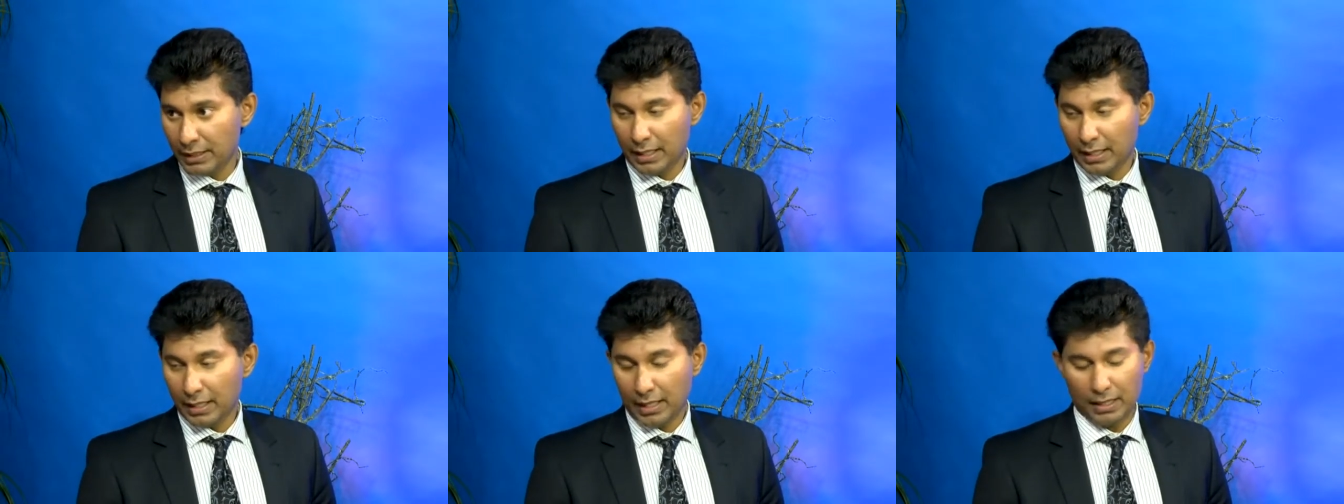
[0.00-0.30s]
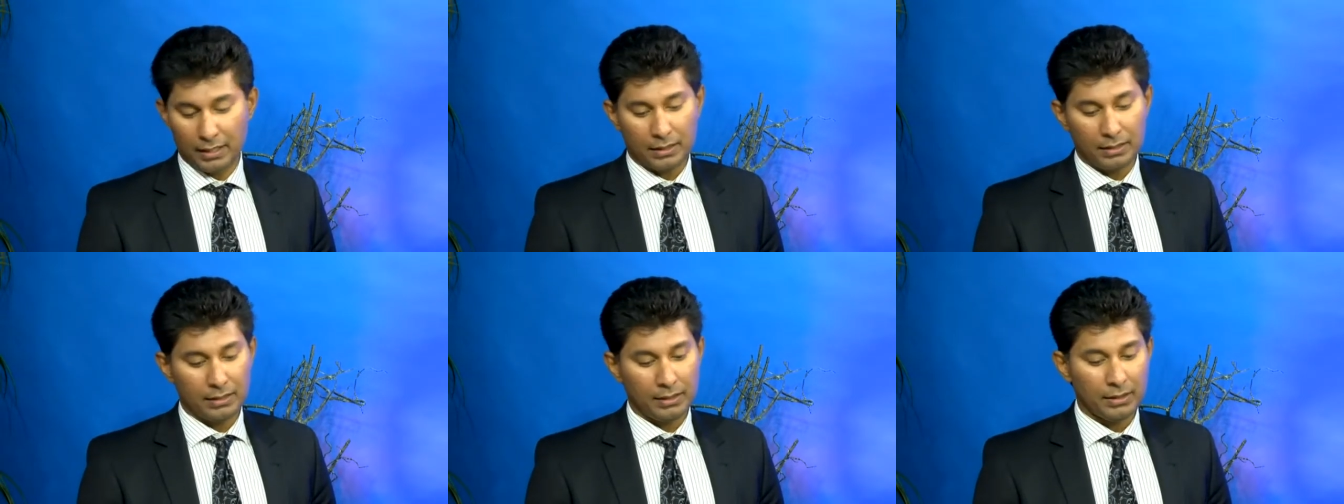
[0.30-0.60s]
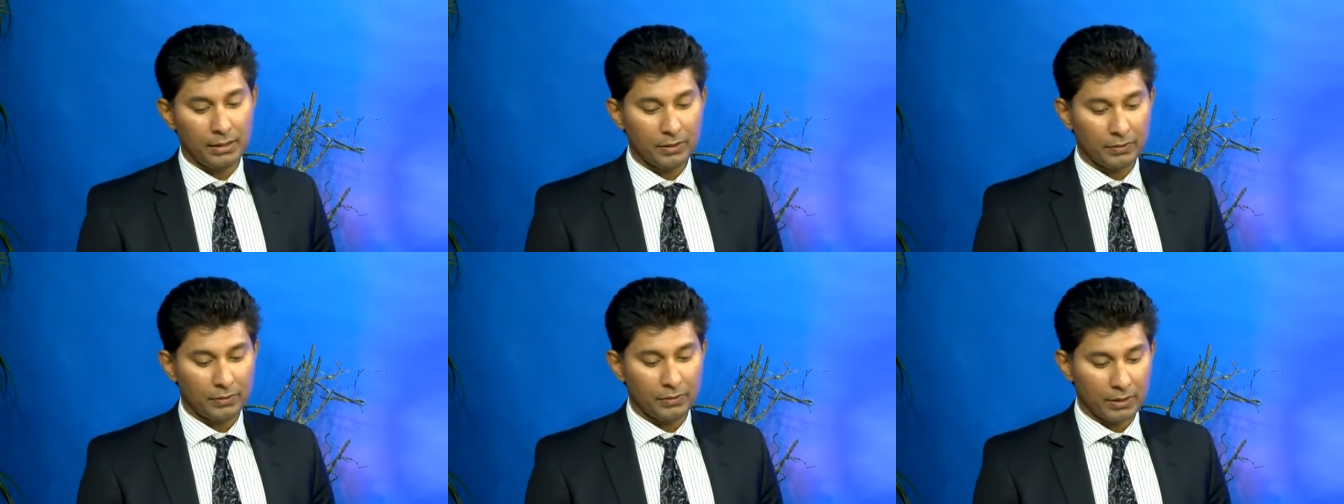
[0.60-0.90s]
and the
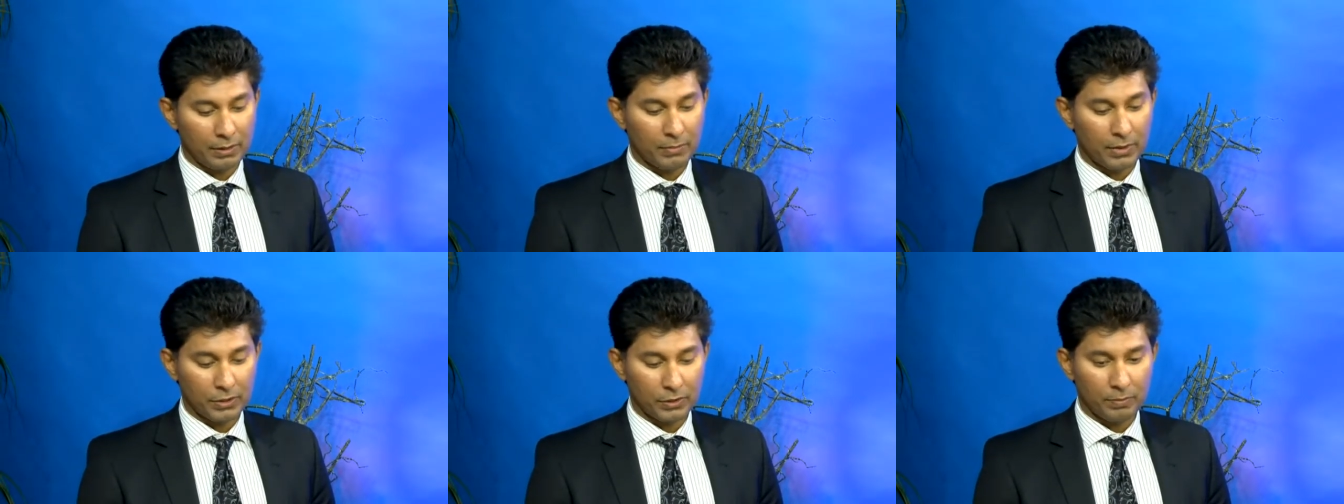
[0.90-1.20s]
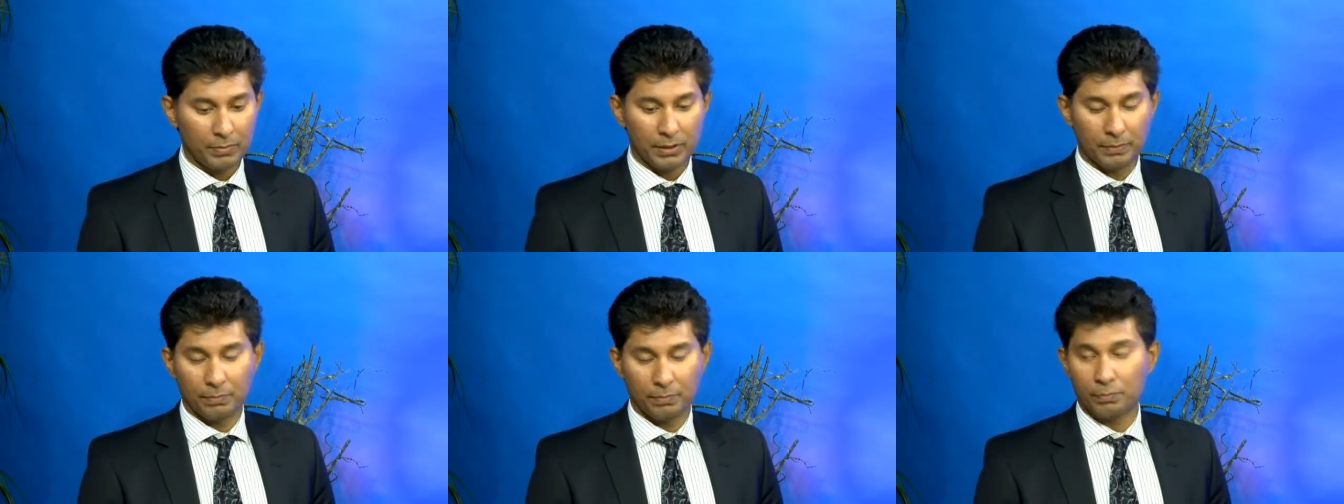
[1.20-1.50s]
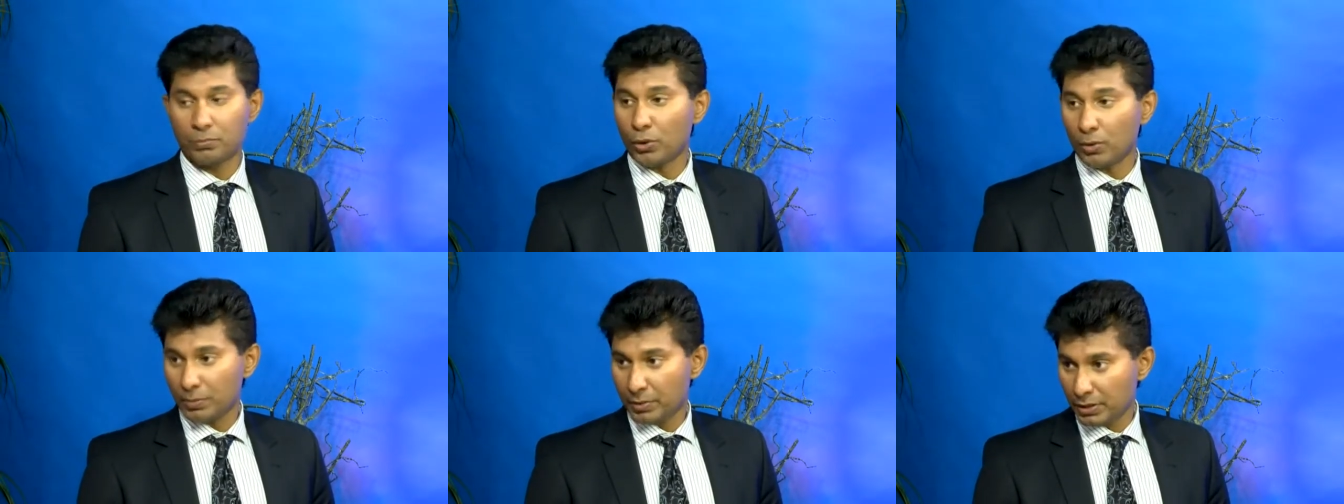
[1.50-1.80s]
hearing must be a
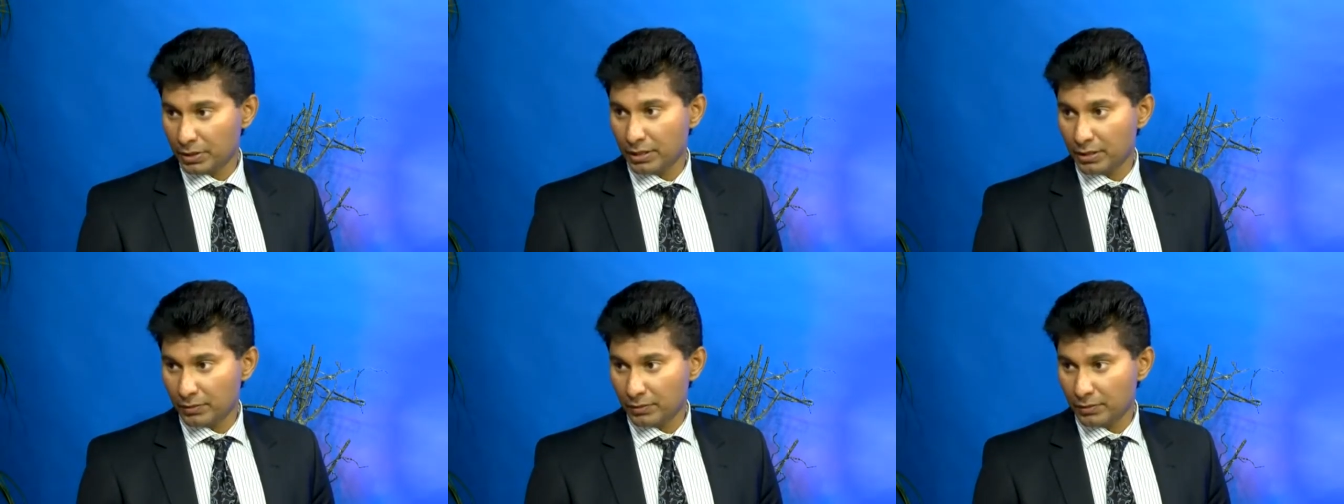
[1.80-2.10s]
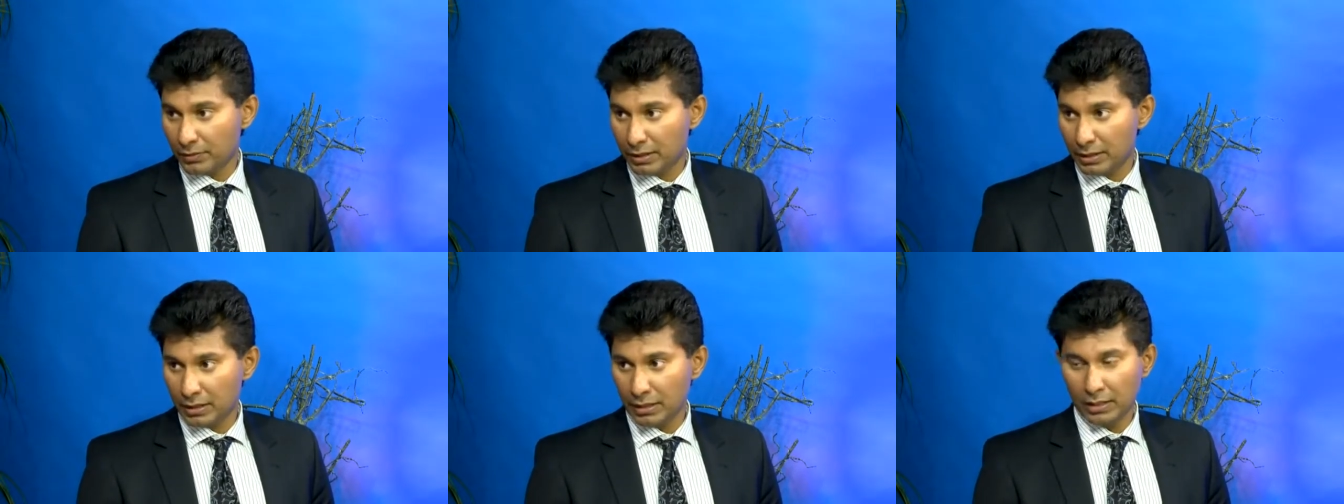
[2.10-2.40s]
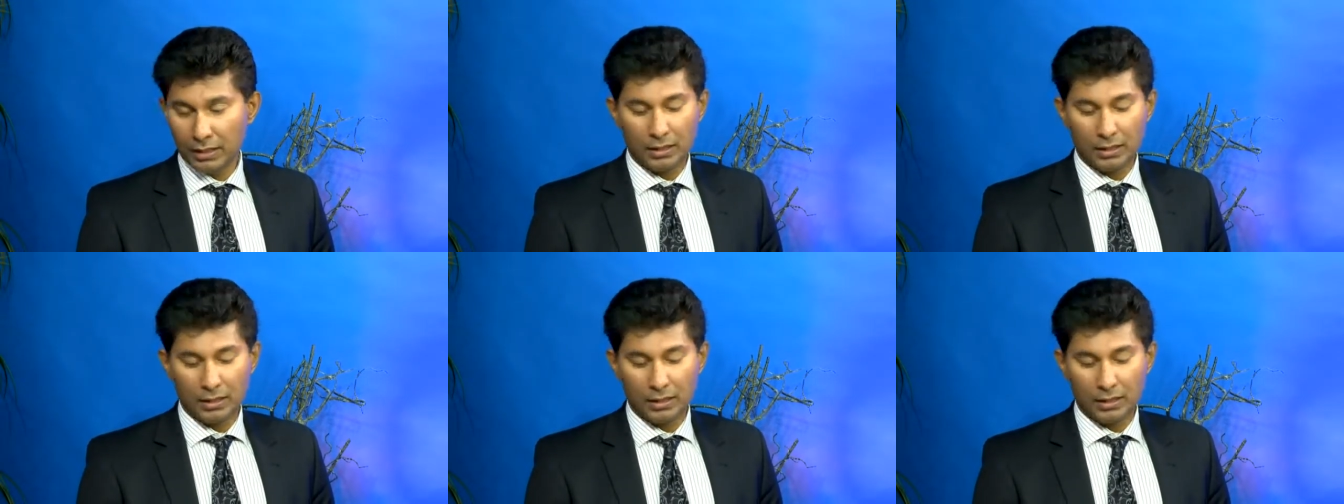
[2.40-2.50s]
proper hearing.